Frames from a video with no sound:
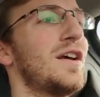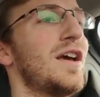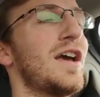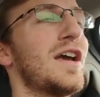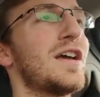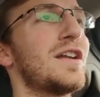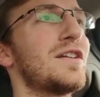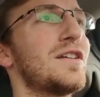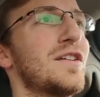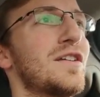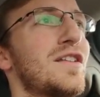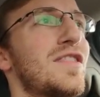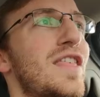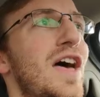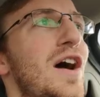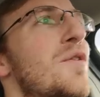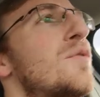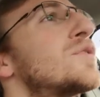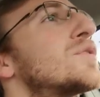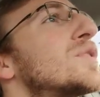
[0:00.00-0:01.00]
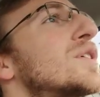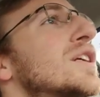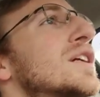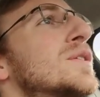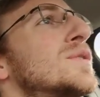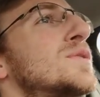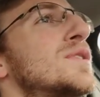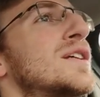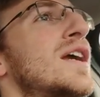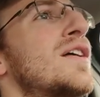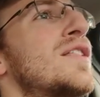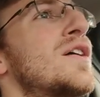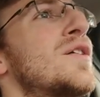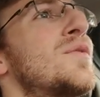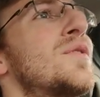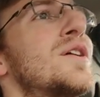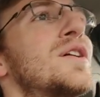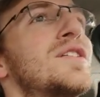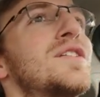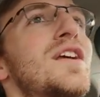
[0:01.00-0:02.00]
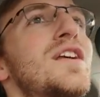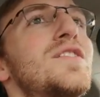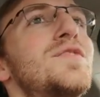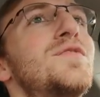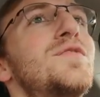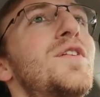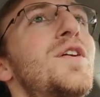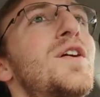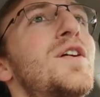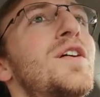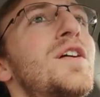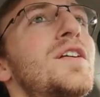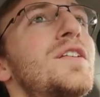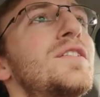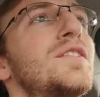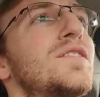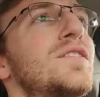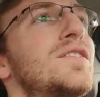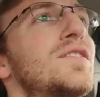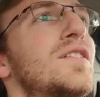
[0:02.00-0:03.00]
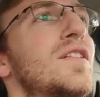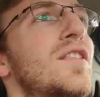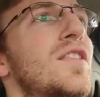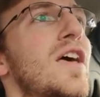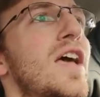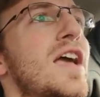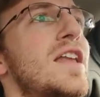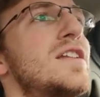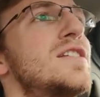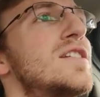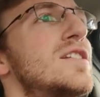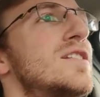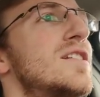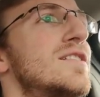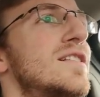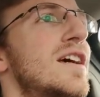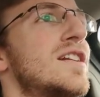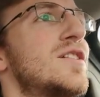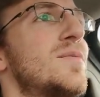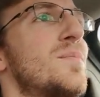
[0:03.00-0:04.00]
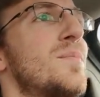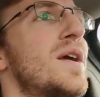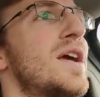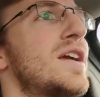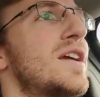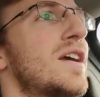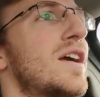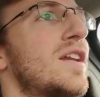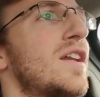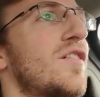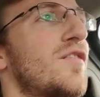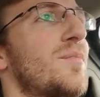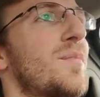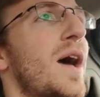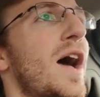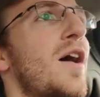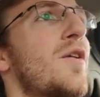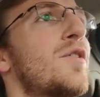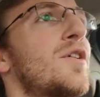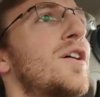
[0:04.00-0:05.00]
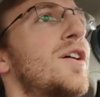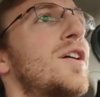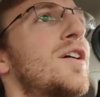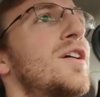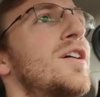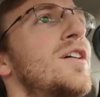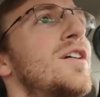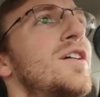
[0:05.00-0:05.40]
And that was really interesting how that worked, as far as the engine just had to make enough power